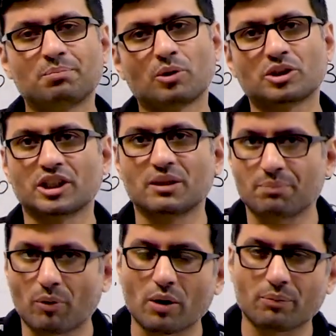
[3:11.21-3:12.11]
push and
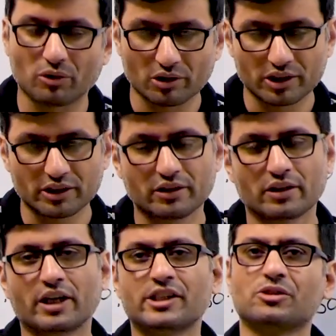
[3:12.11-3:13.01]
pop only, right?